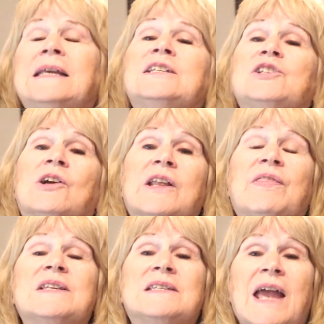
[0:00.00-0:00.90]
He
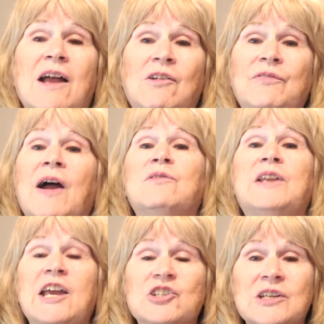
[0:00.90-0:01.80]
started the Zale
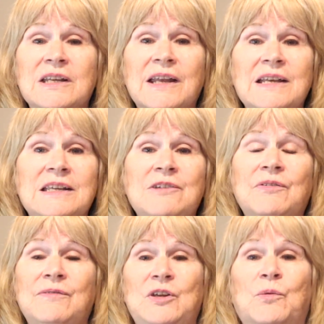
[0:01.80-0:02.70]
Foundation in
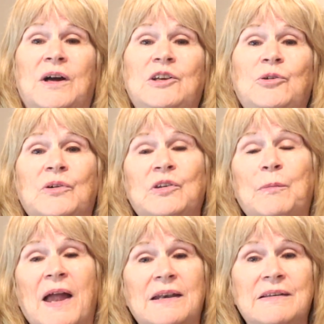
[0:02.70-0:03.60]
1951 to
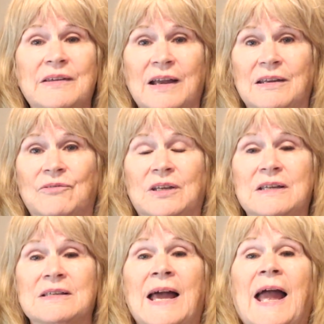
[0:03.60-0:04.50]
expand his
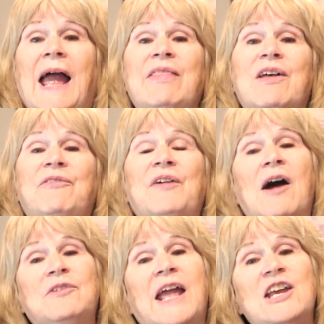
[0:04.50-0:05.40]
activities, and the
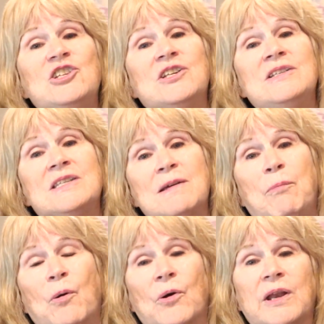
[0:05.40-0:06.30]
foundation
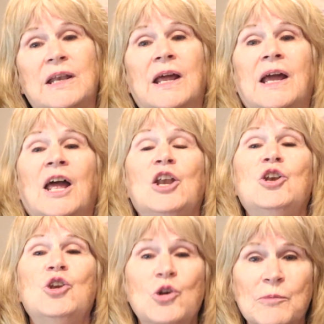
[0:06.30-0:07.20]
supported
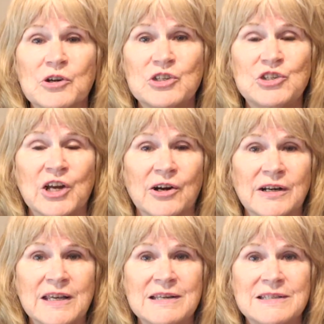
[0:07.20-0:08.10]
numerous
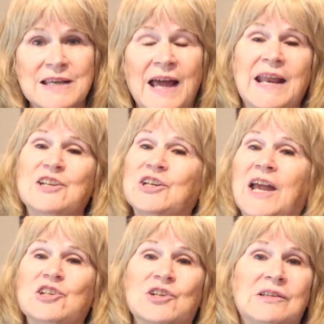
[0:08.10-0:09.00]
charities and
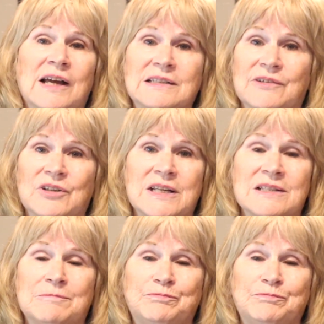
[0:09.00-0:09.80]
educational activities.